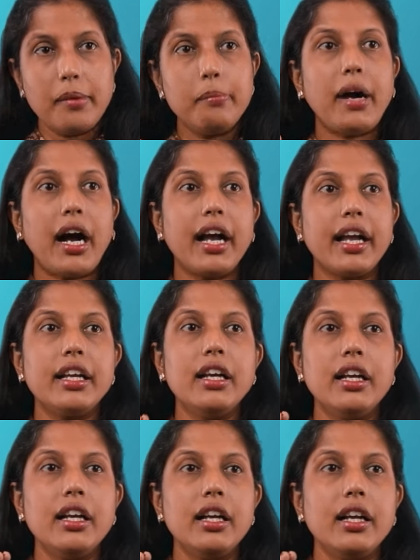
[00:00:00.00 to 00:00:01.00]
by
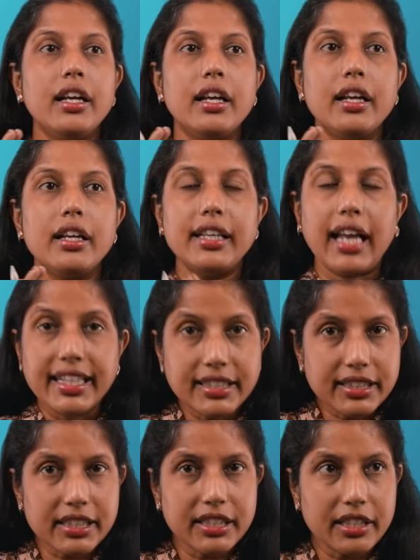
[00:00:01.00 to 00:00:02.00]

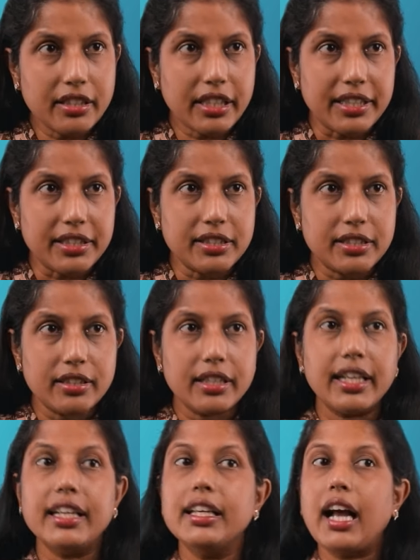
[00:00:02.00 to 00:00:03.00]
90 degrees
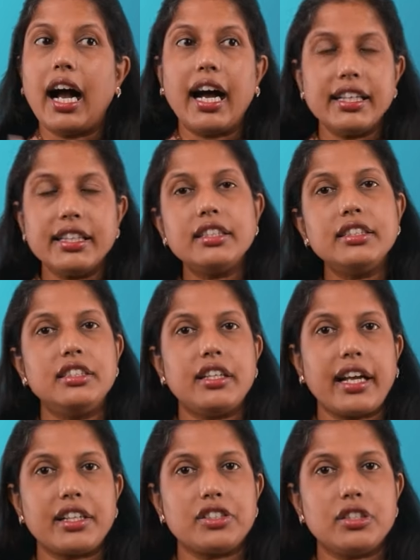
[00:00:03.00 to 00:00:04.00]
in either
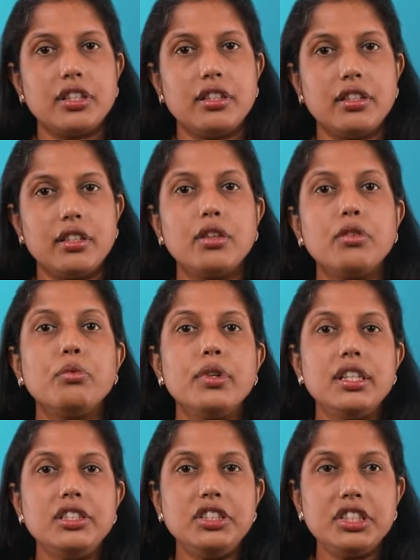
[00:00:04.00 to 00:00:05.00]
direction
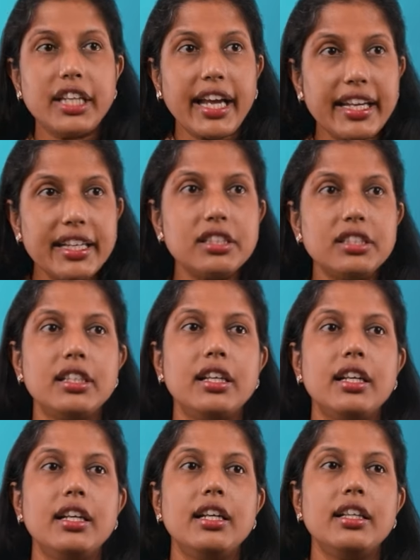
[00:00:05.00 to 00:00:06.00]
will change
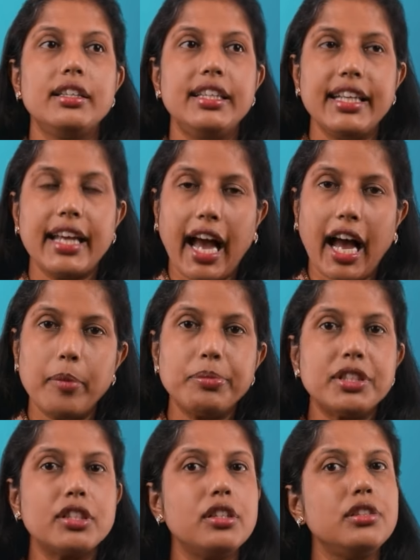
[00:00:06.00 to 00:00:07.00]
the
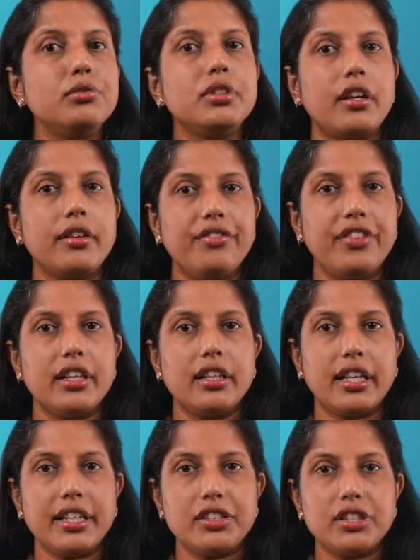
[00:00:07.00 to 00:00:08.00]
absolute
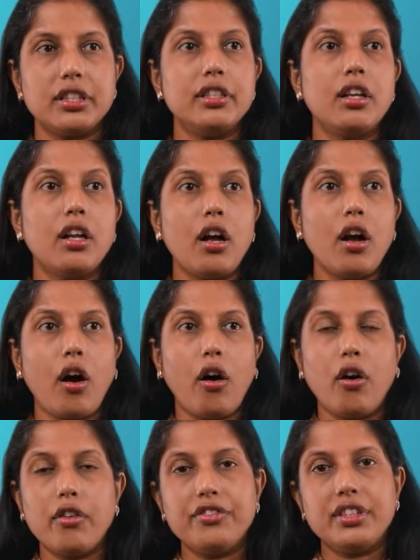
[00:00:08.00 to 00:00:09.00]
configuration
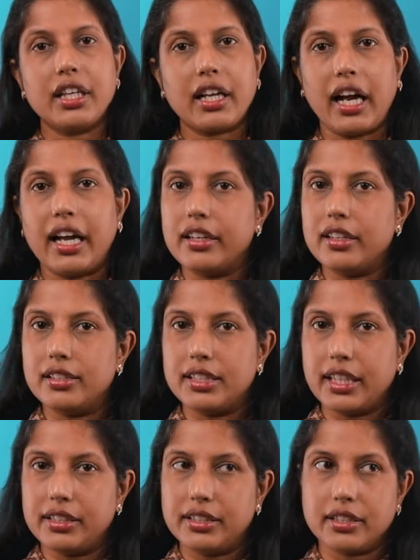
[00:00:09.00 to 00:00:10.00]
of the chiral
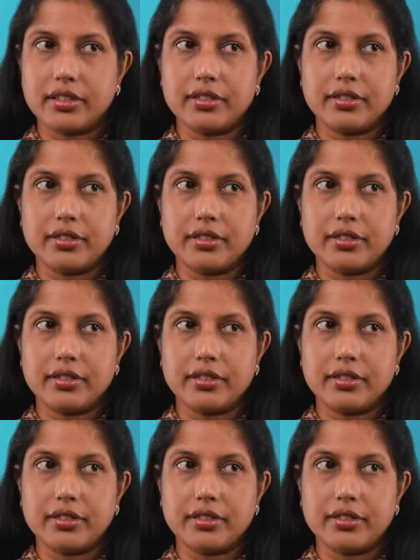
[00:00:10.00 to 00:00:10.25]
center.